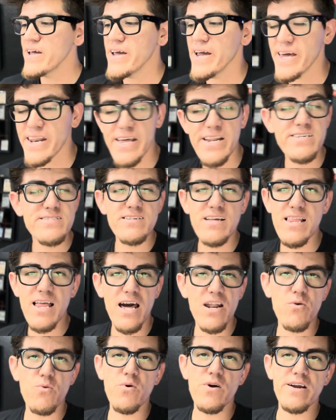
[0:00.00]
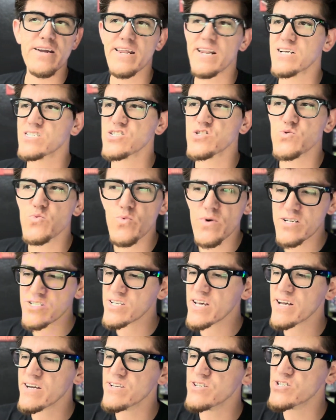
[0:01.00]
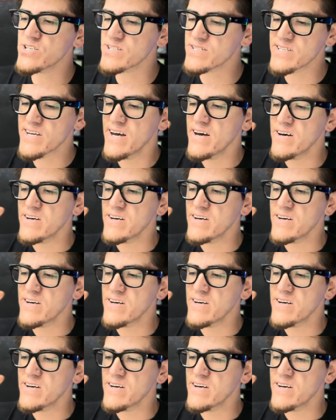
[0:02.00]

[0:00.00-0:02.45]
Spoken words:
And it is a lot of work, and I just wish I could just